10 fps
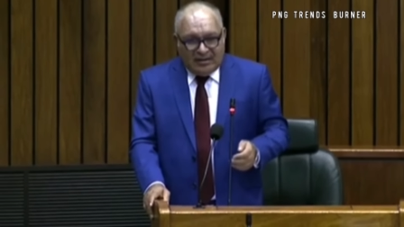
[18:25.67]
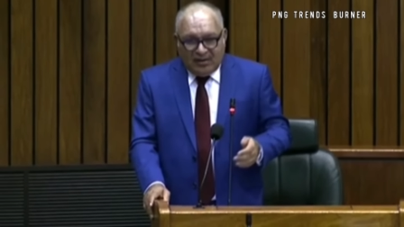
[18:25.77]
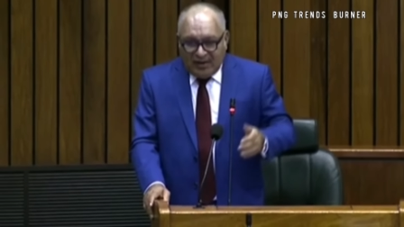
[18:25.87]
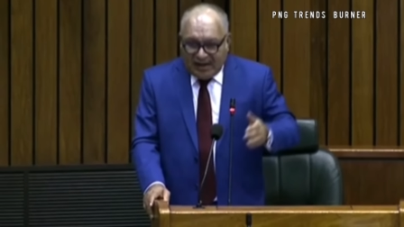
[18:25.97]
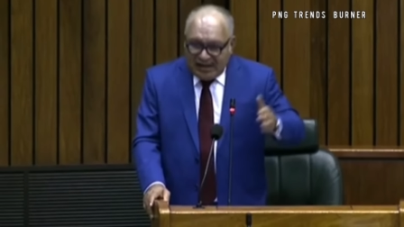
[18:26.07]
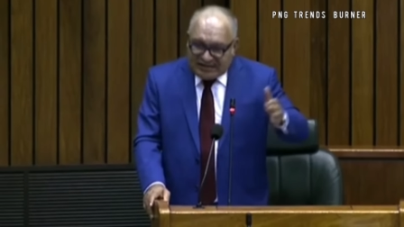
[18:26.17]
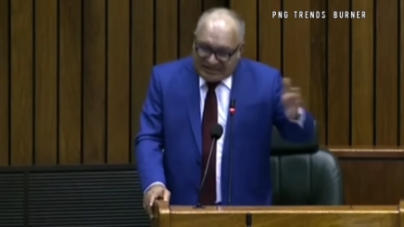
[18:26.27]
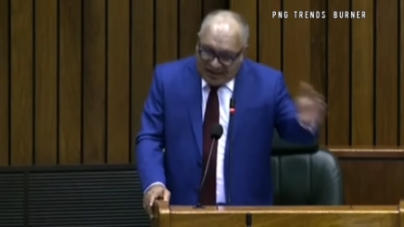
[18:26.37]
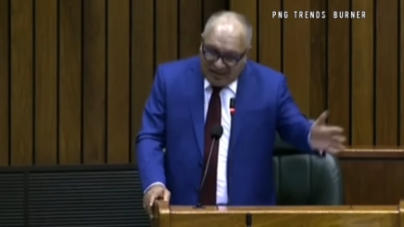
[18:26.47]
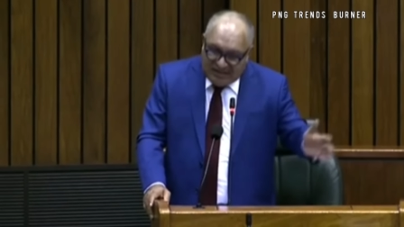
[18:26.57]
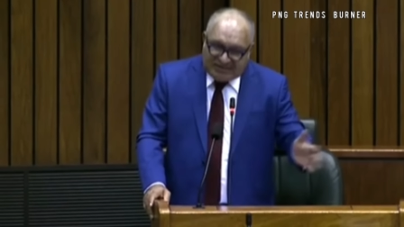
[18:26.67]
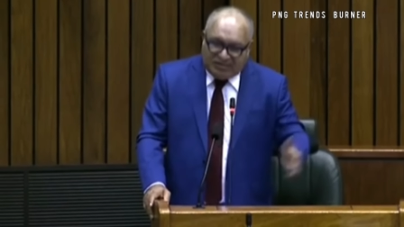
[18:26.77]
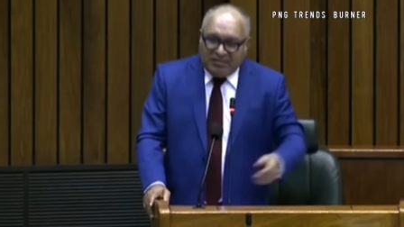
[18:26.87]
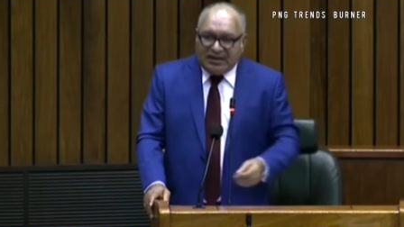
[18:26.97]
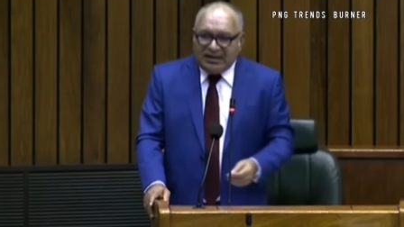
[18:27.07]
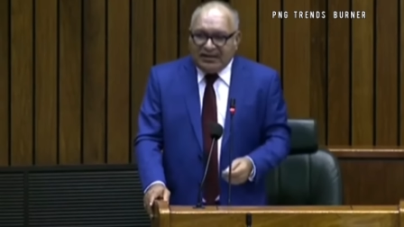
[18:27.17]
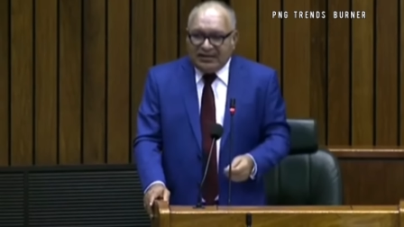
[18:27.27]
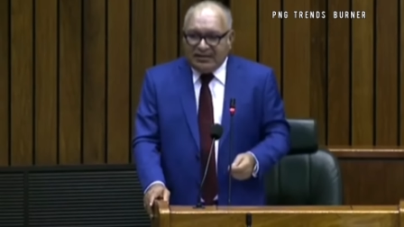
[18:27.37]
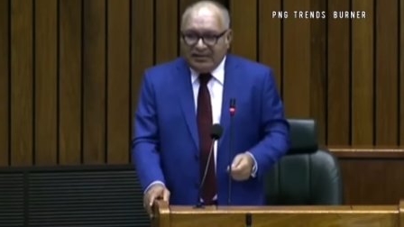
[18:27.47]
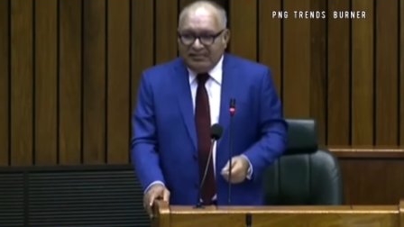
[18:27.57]
Organize the settlements properly,
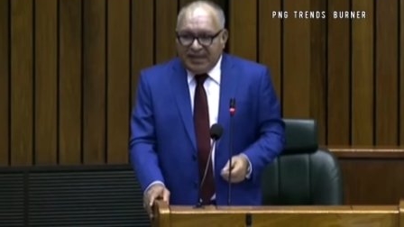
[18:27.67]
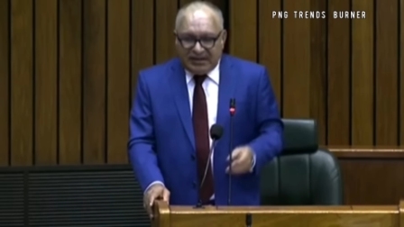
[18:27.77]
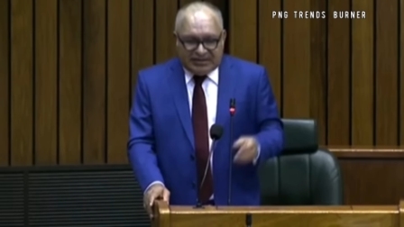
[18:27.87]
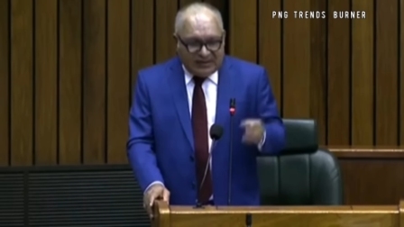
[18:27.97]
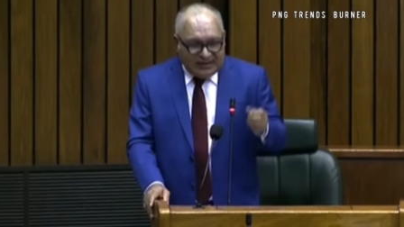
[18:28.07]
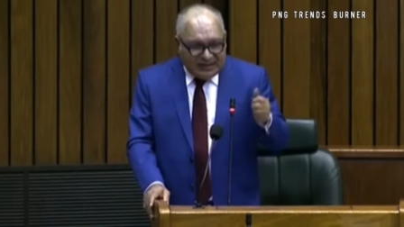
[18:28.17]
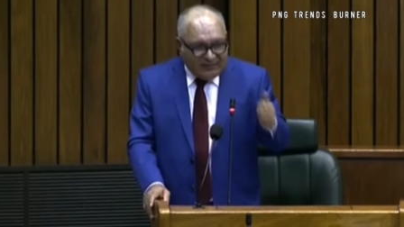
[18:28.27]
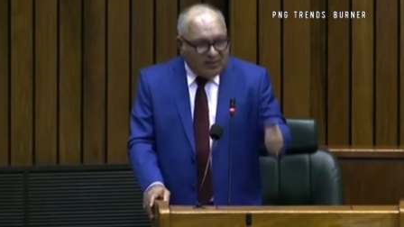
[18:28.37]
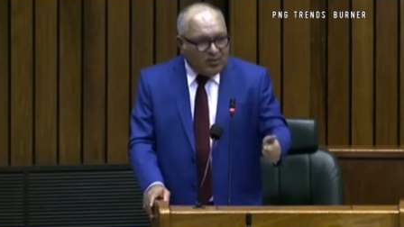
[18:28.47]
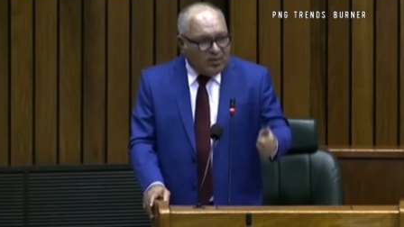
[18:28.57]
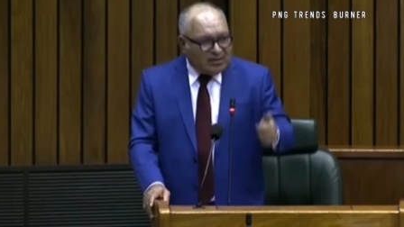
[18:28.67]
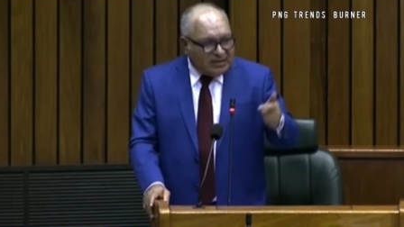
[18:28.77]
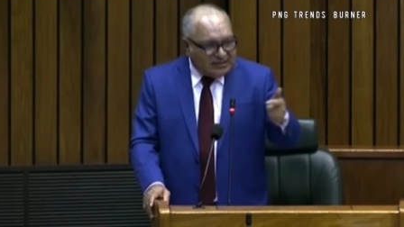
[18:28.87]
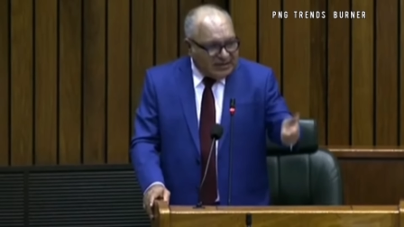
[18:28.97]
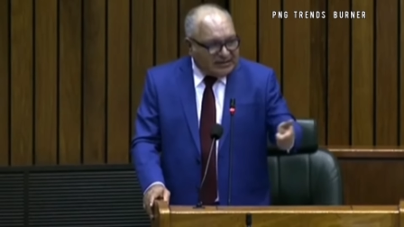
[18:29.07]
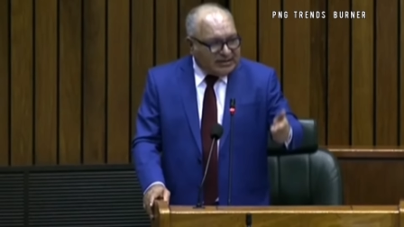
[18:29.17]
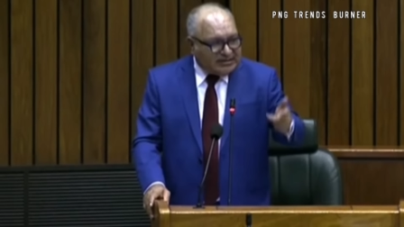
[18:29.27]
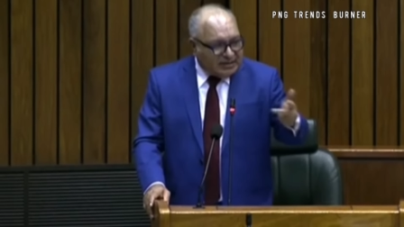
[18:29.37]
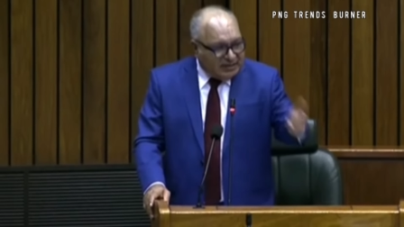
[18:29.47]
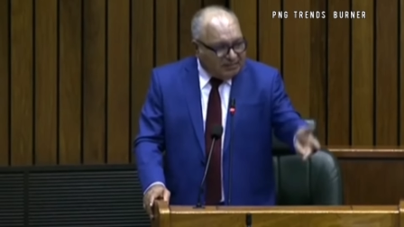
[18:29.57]
making sure that they've got water,
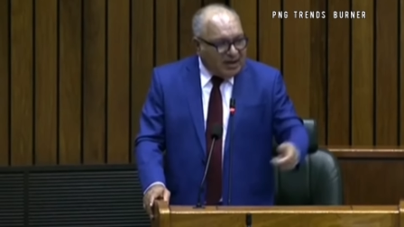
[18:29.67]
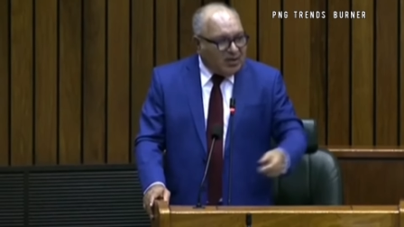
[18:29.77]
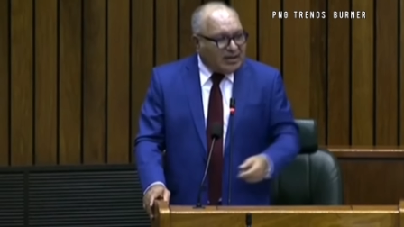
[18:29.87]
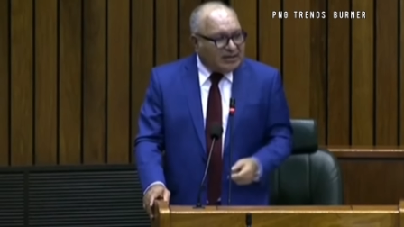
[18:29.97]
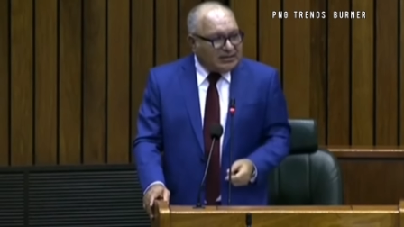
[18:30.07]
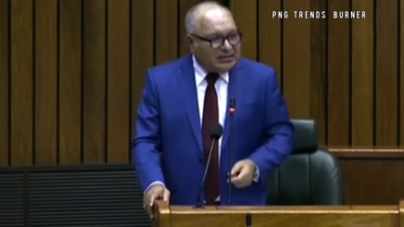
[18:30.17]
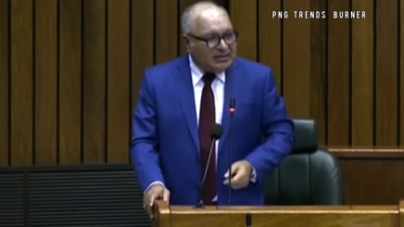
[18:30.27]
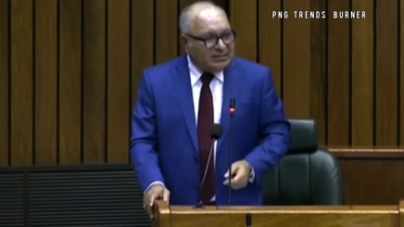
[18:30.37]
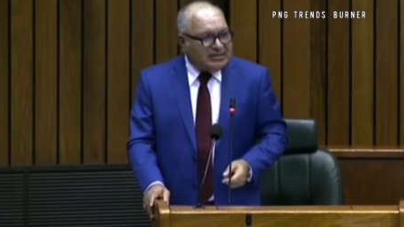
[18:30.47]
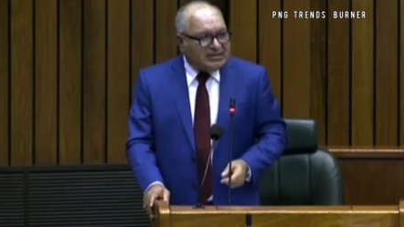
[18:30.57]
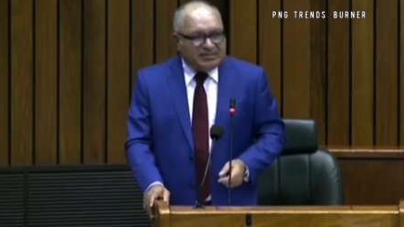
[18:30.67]
sanitation, and power, Mr.